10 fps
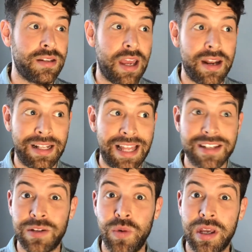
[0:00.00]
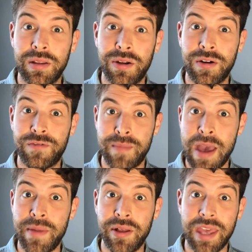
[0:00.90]
and a lesson we can learn from
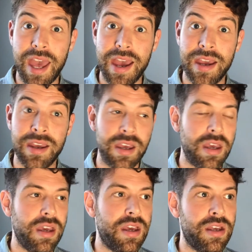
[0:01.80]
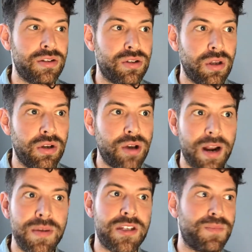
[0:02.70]
MLK is try
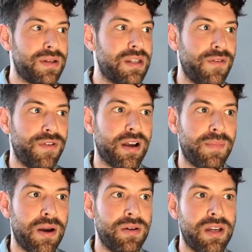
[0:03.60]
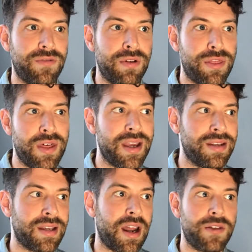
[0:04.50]
to be specific about different
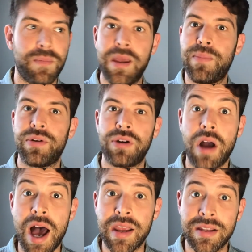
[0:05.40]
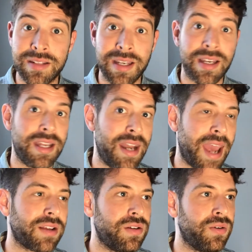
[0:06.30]
things that other people in your audience can
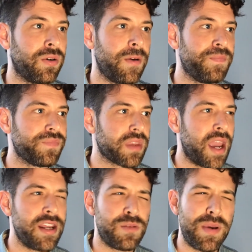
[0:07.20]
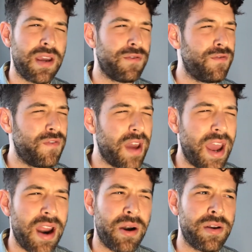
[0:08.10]
connect to. And he's being
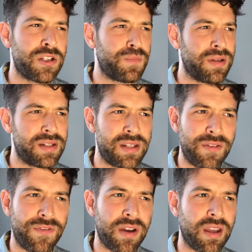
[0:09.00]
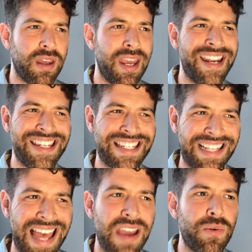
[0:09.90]
very specific in his
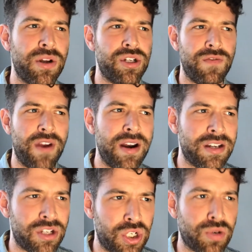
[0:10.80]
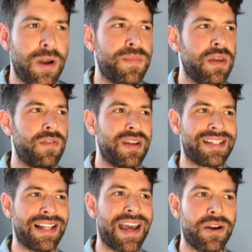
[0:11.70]
language and very descriptive in
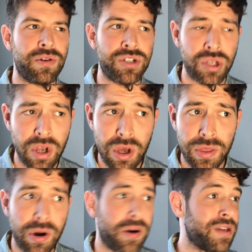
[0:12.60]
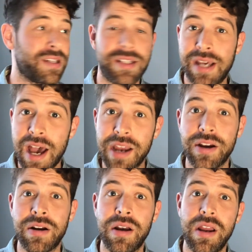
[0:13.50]
his language throughout his entire